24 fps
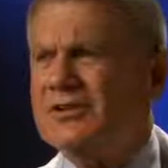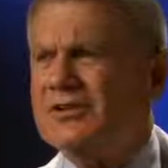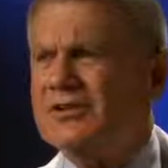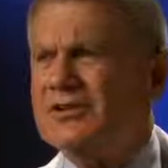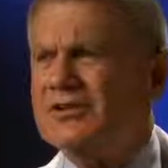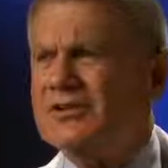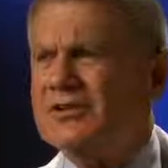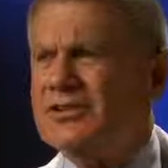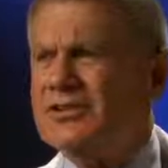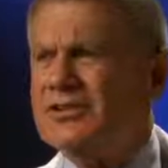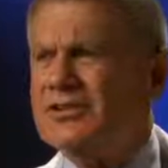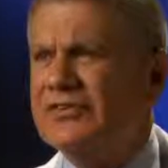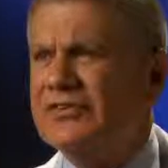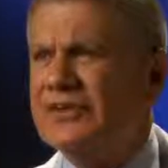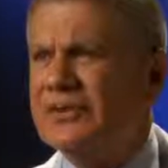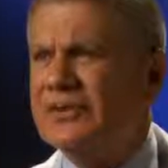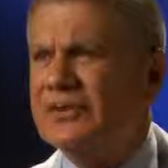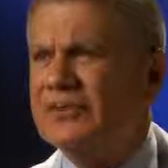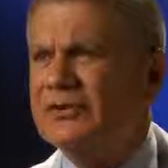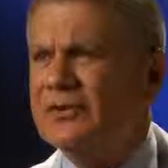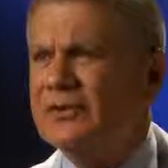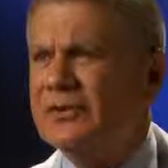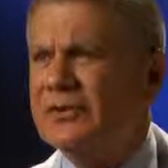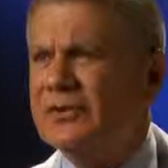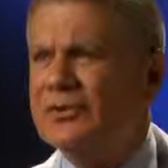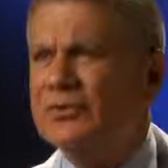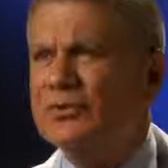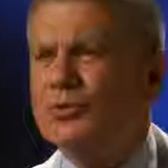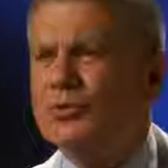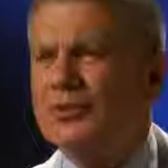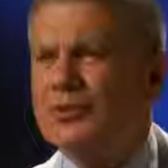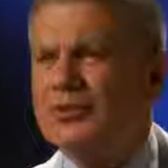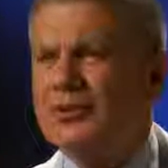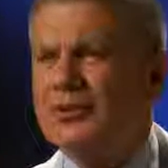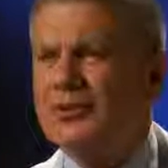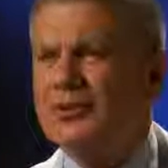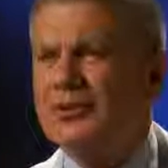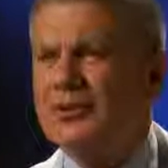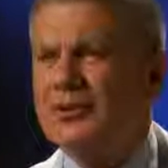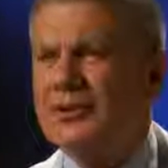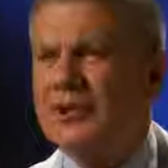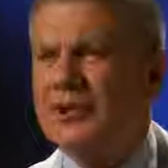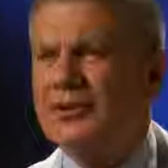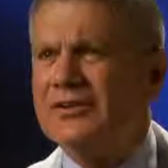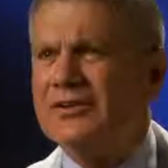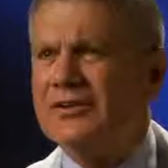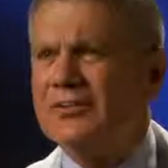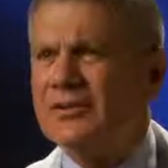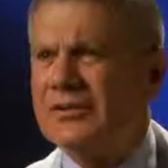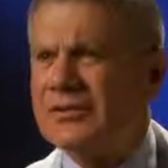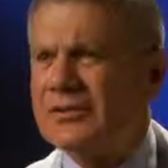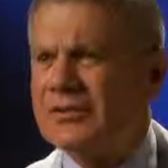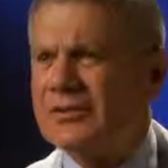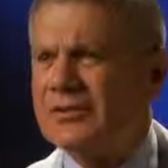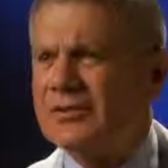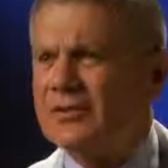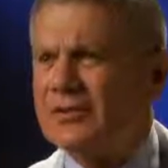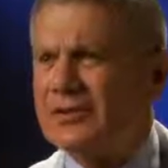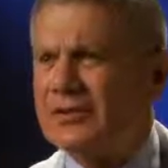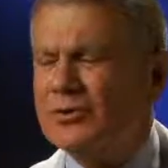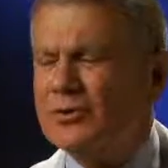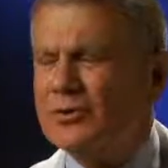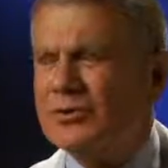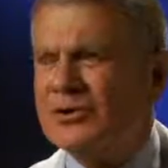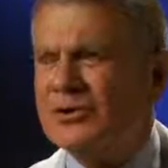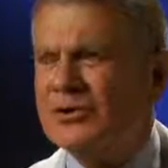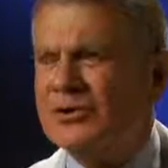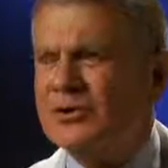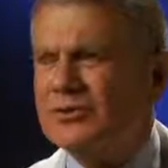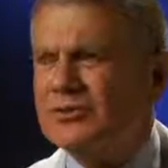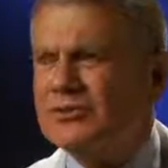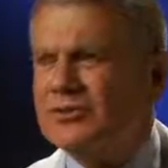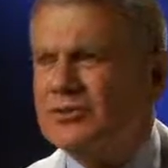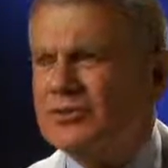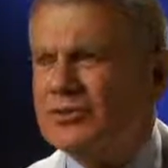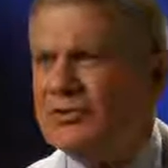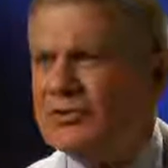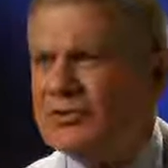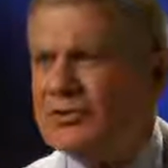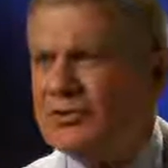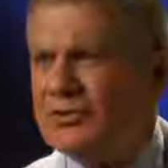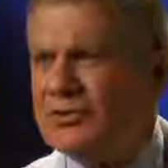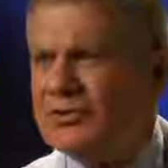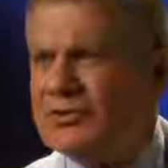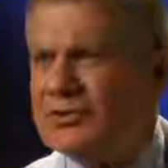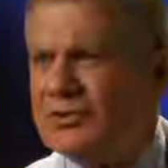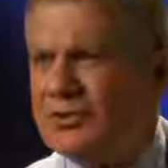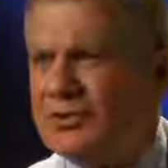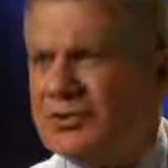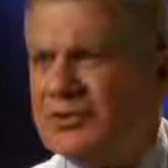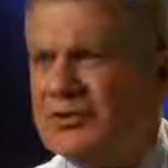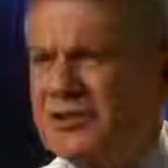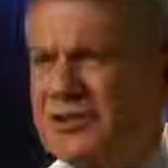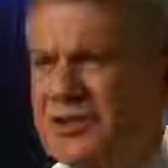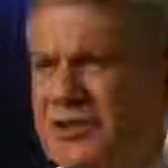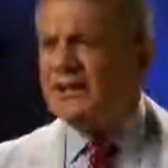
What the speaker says: such that we really are on the money when we do surgery.